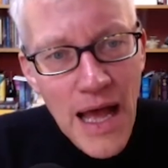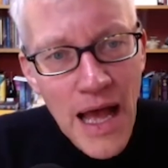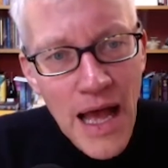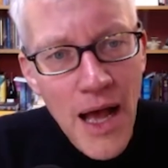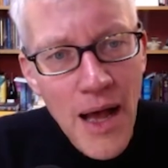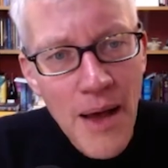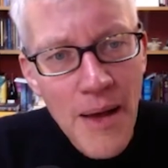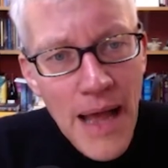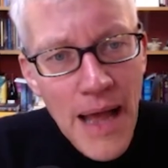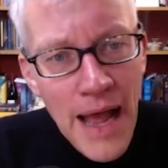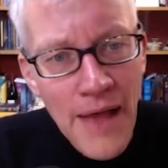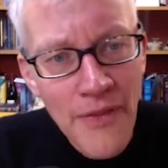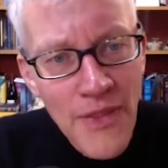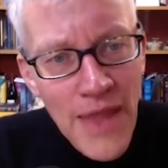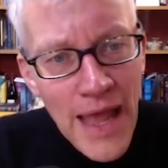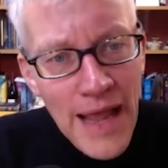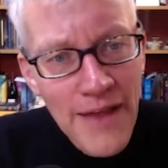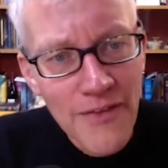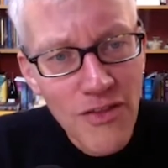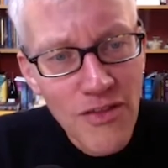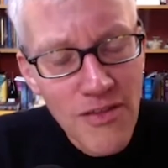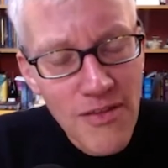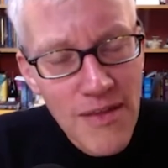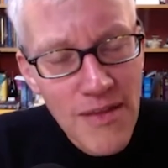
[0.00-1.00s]
And
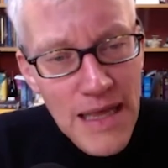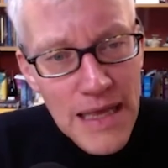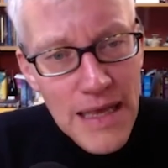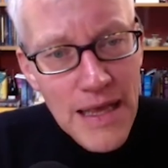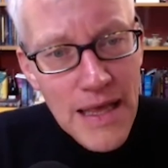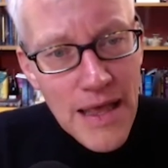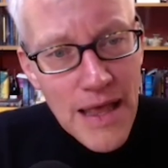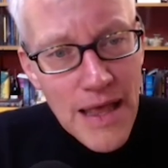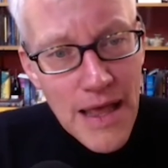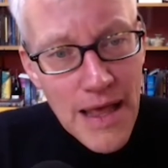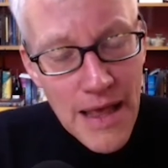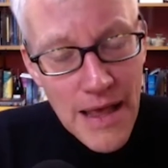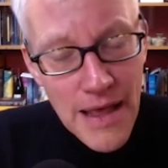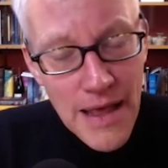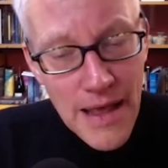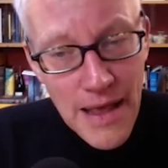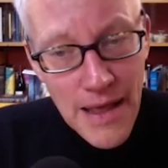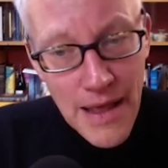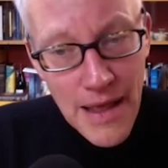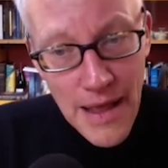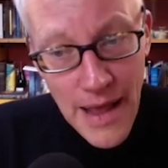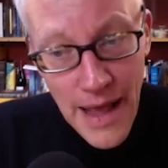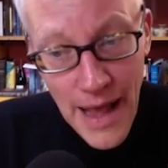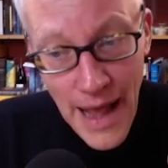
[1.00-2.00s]
that's
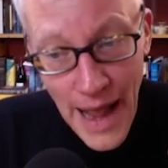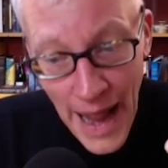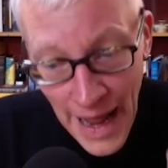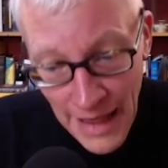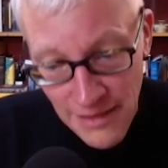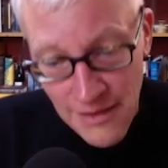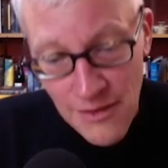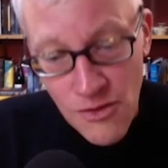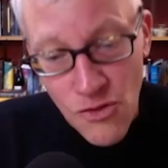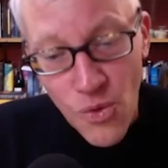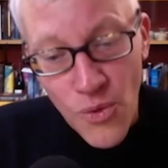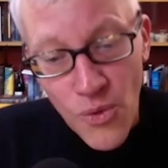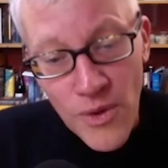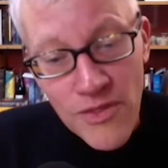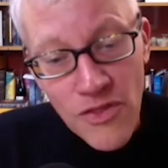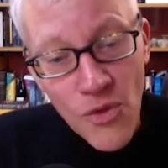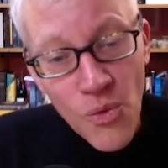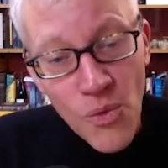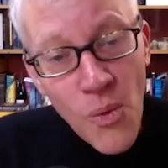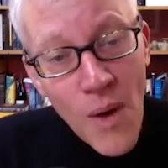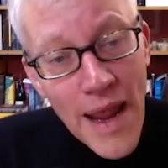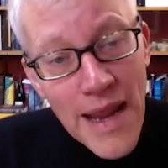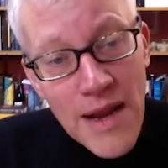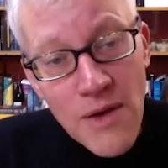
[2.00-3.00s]
as is always
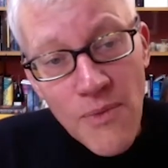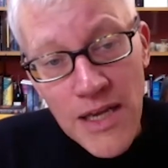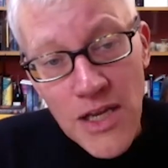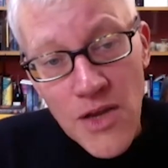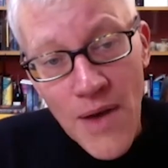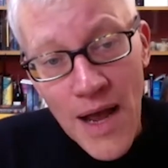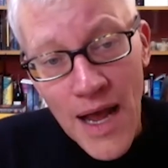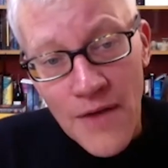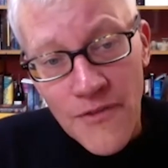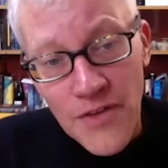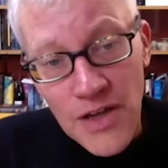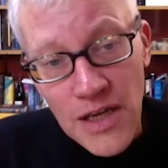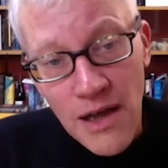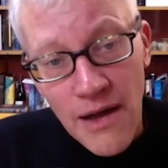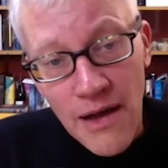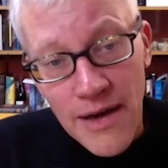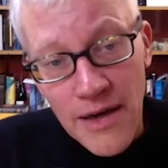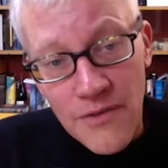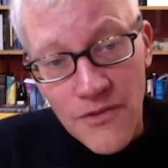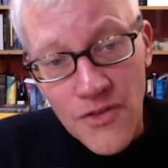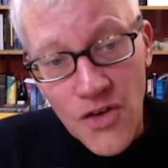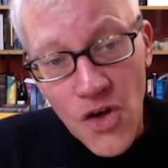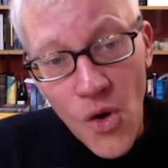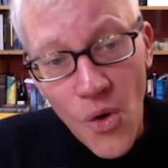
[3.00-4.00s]
the way when you have a
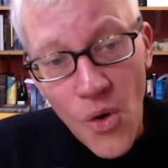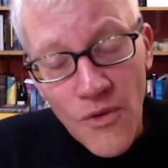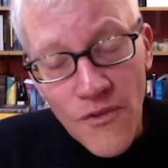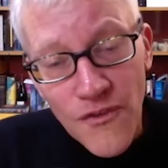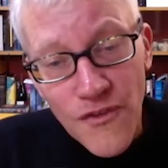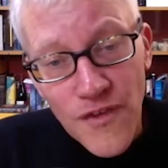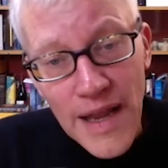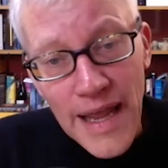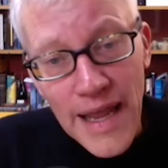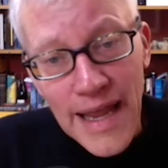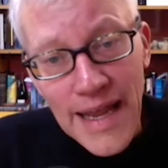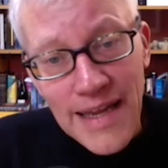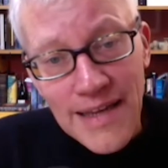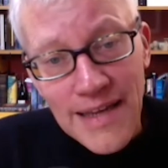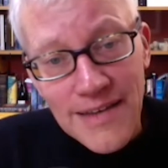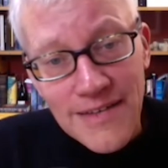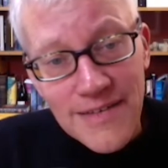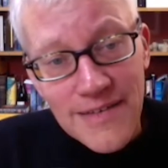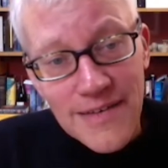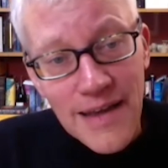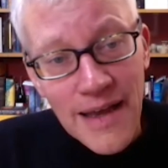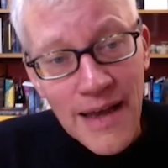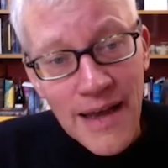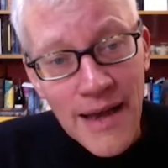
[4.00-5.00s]
kind of
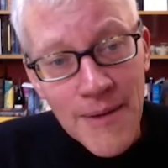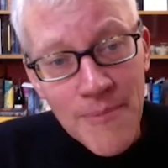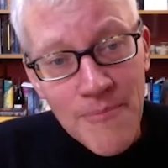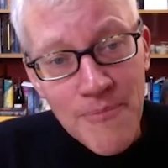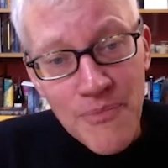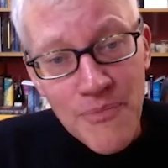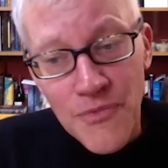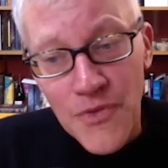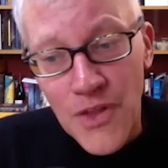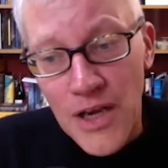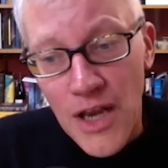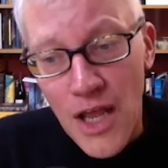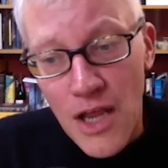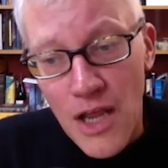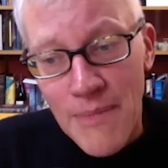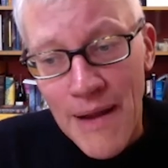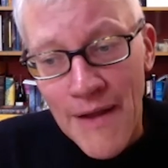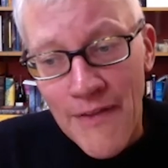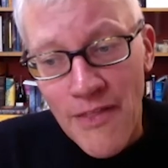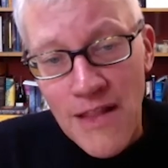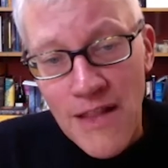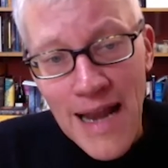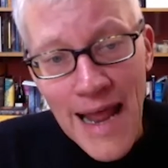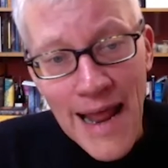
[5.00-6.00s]
conflict, the no
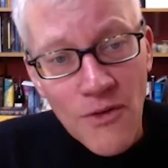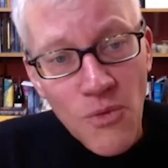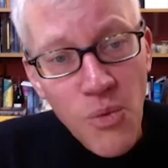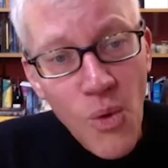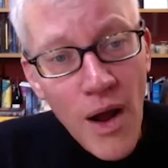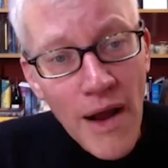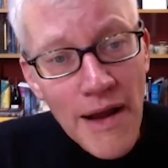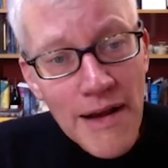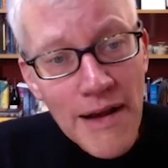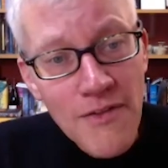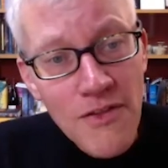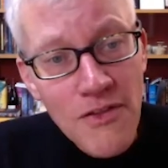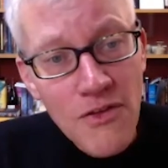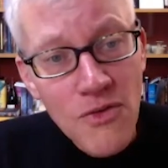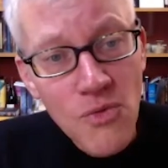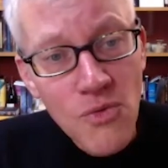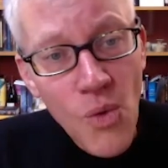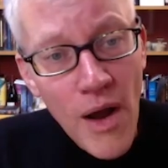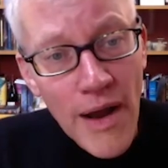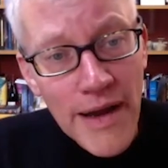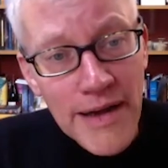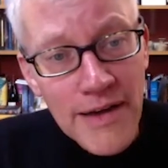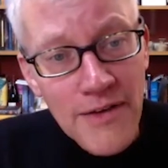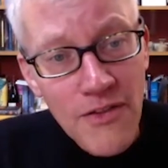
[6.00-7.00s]
man's land widens and
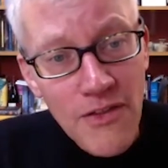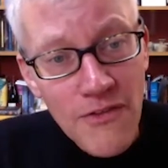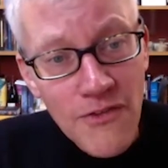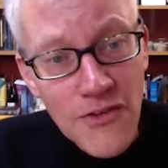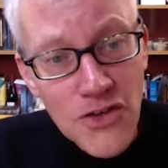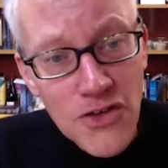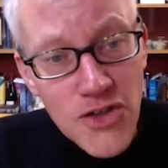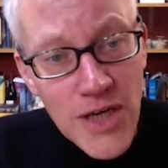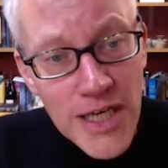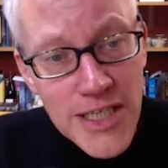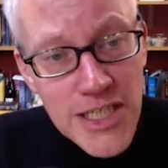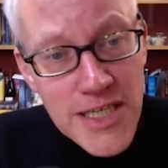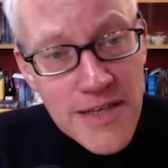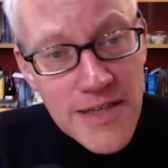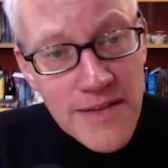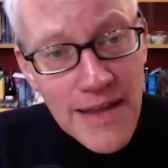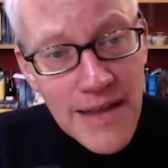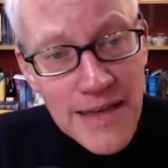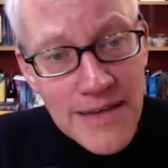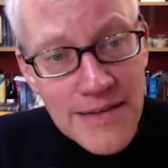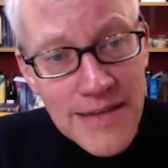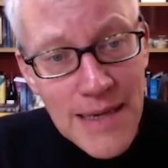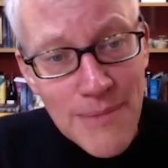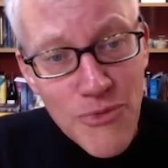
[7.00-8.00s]
widens, and the trenches
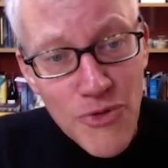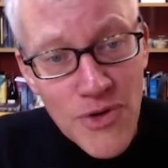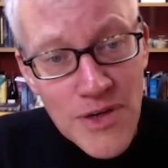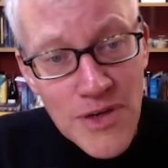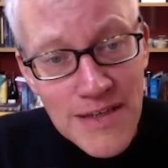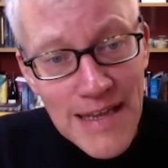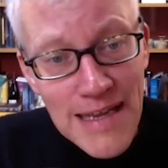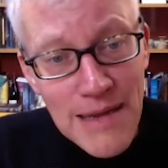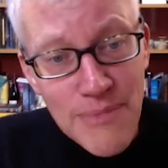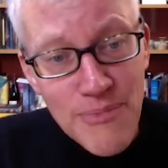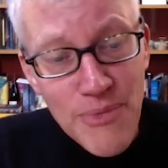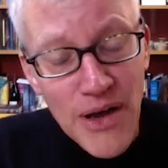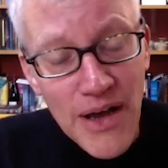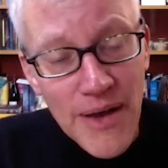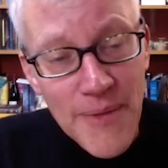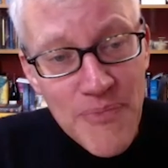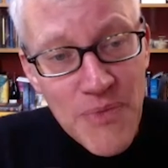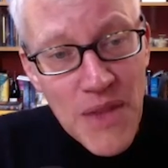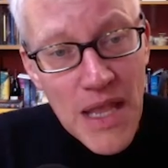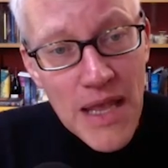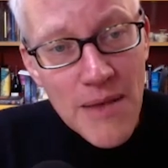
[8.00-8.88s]
get deeper and deeper.